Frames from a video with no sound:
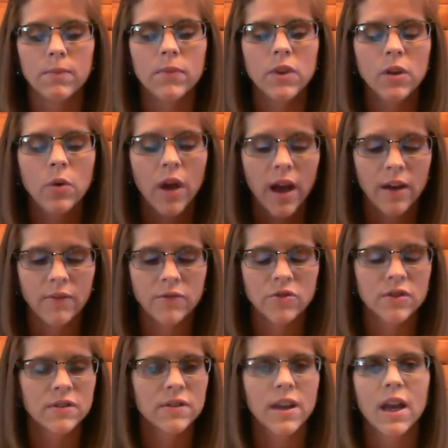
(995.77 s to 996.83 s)
You have,
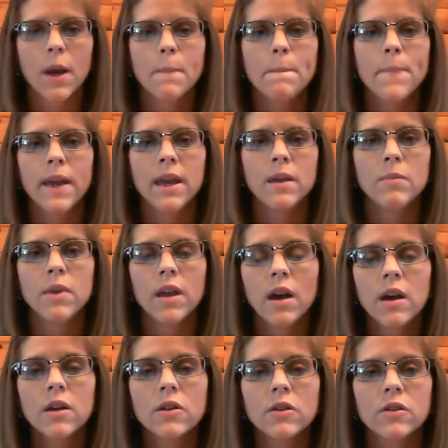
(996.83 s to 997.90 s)
just like a baby
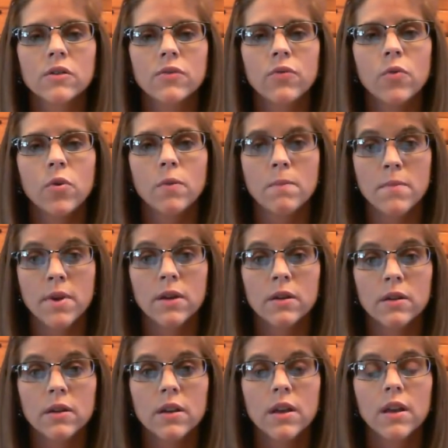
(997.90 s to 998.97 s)
hungers for
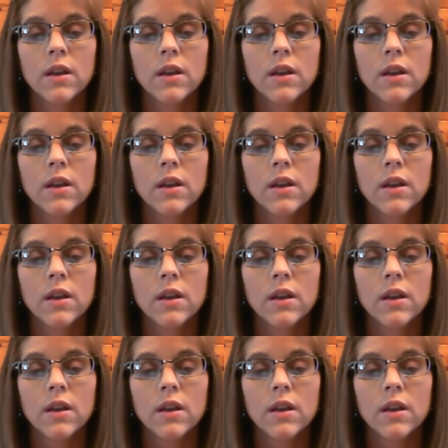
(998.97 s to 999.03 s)
milk,